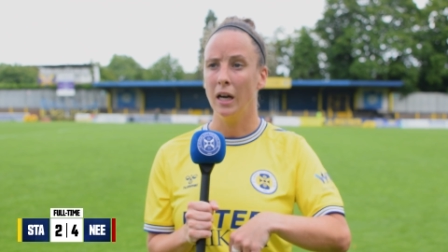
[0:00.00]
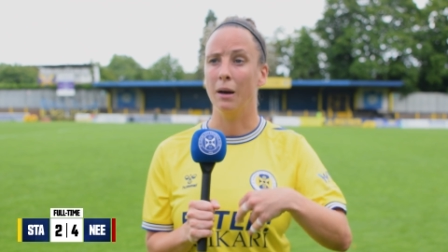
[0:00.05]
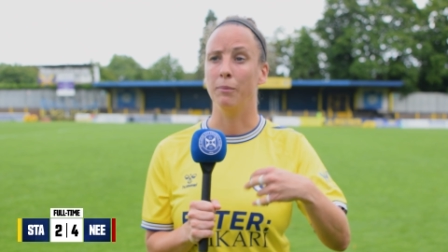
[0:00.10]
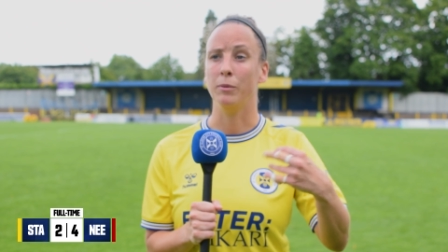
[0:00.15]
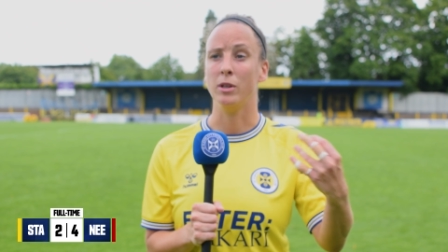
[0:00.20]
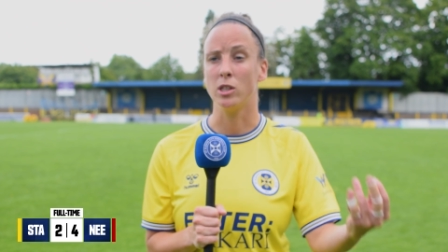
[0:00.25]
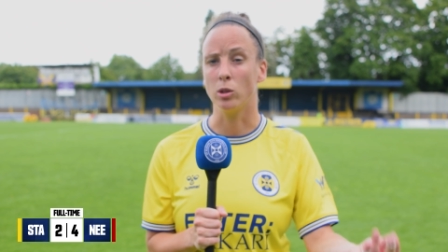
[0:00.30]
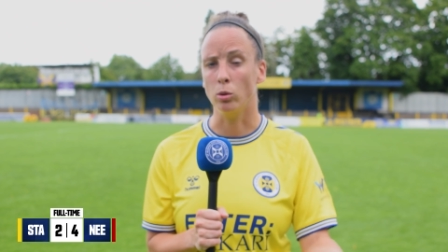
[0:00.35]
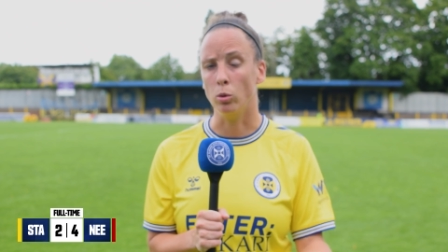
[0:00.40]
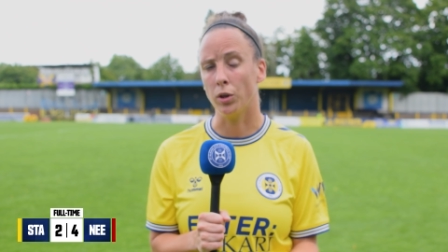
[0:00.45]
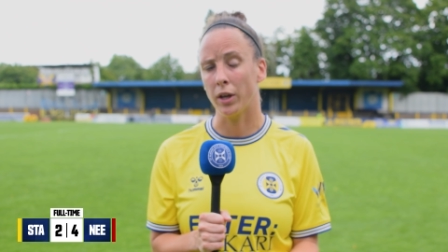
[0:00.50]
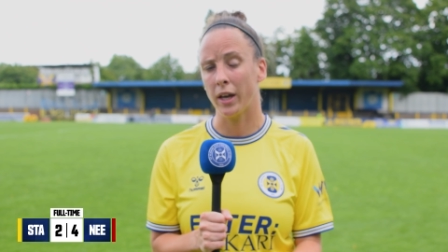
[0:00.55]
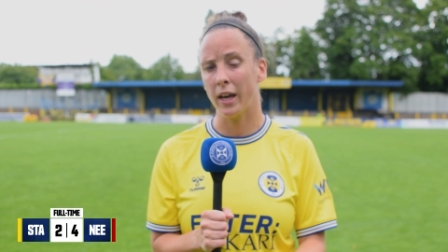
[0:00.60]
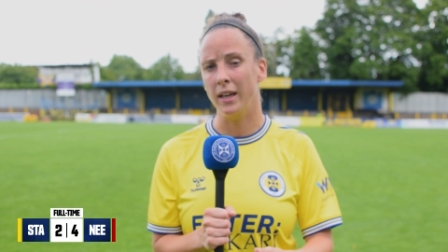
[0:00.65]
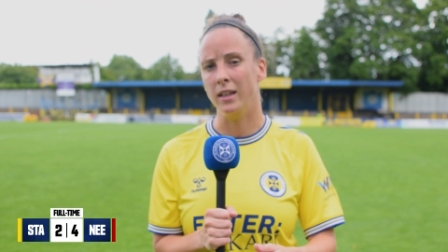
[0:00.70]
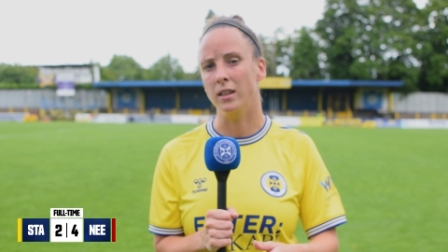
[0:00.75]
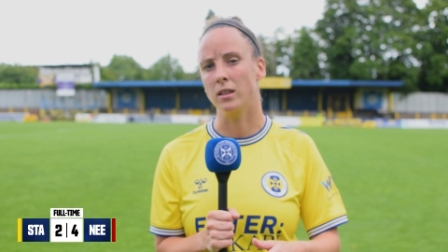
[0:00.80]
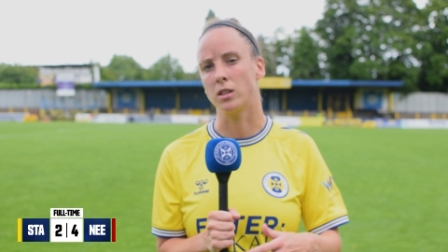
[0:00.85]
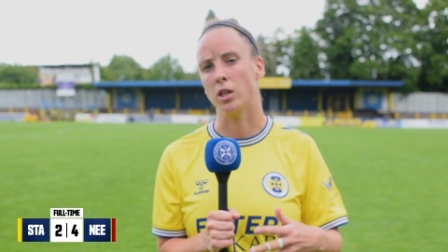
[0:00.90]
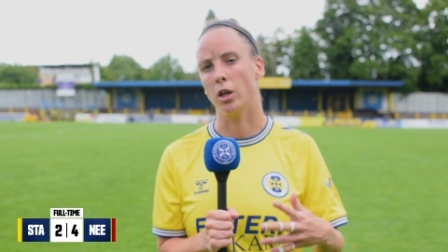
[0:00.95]
and we scored
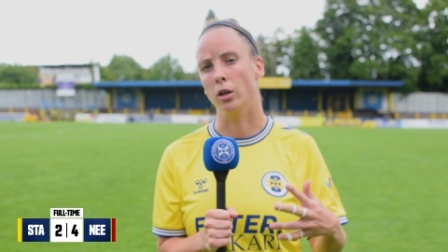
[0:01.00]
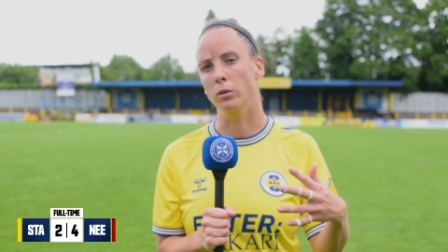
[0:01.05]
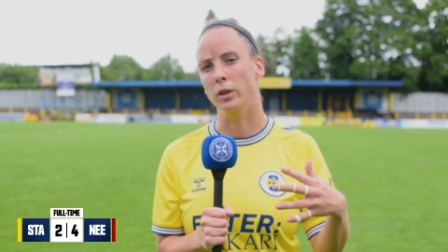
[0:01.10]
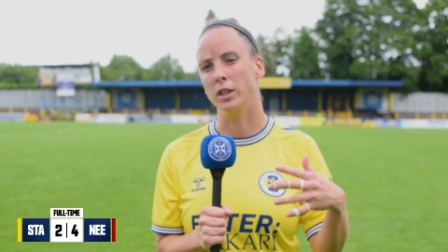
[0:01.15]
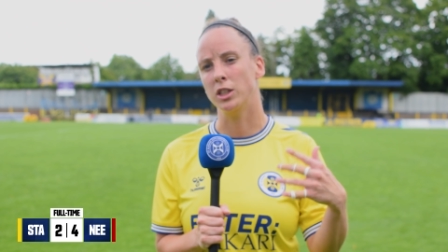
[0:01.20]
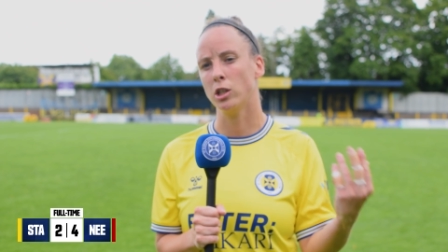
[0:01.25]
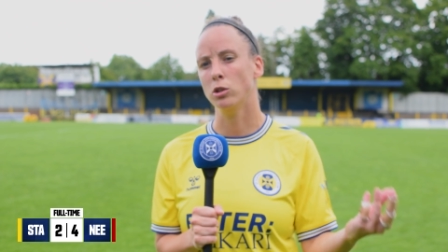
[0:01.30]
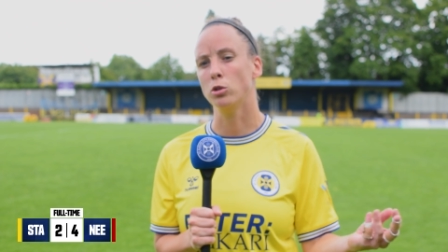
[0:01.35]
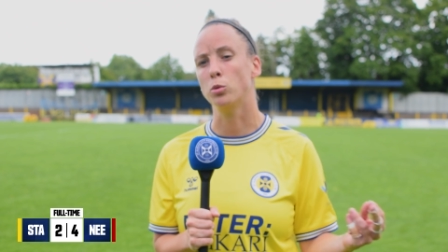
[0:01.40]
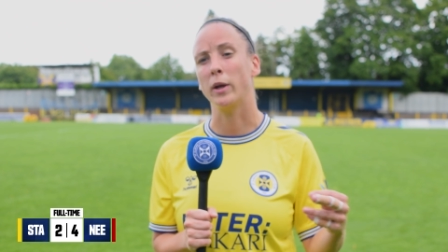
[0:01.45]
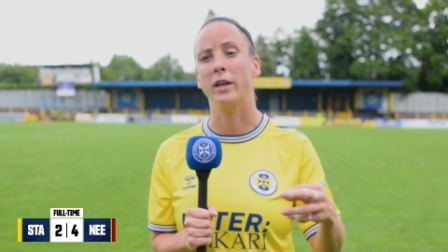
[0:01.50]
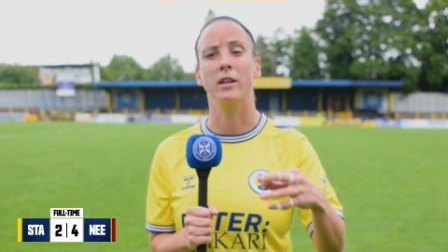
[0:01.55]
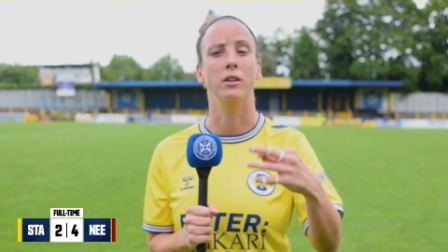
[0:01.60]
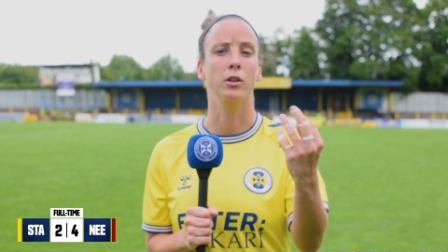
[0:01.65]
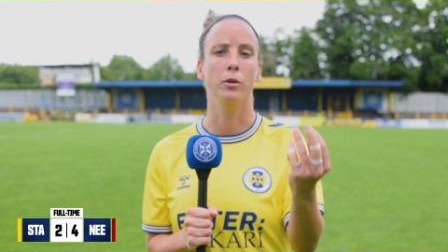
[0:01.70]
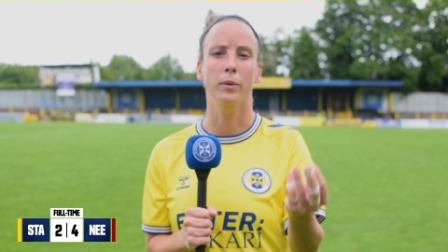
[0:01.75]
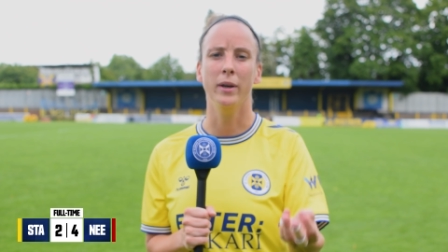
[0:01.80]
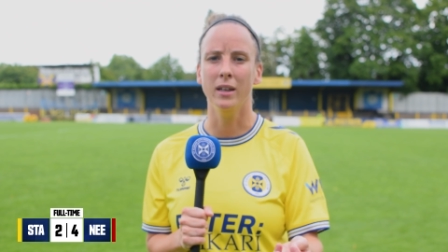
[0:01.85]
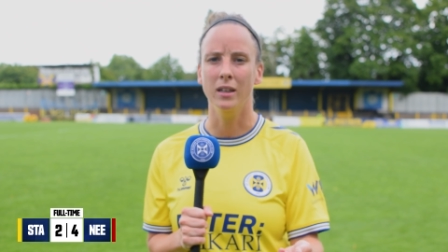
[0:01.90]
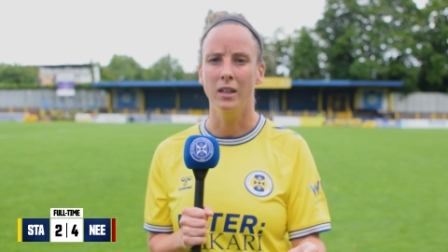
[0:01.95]
again. So it shows we can
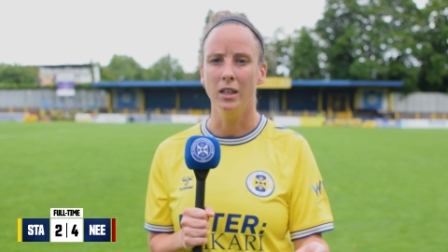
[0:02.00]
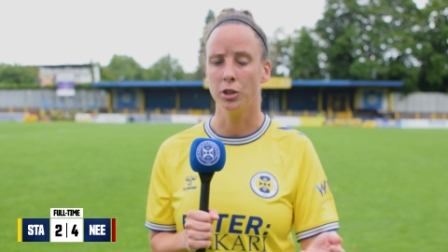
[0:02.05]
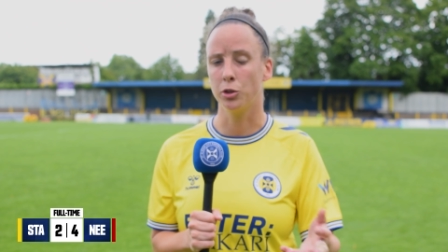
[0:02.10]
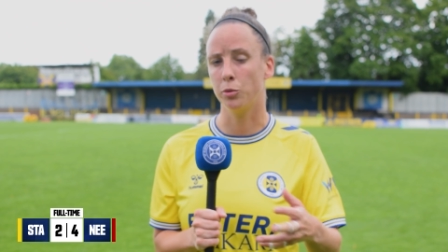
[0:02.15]
do it.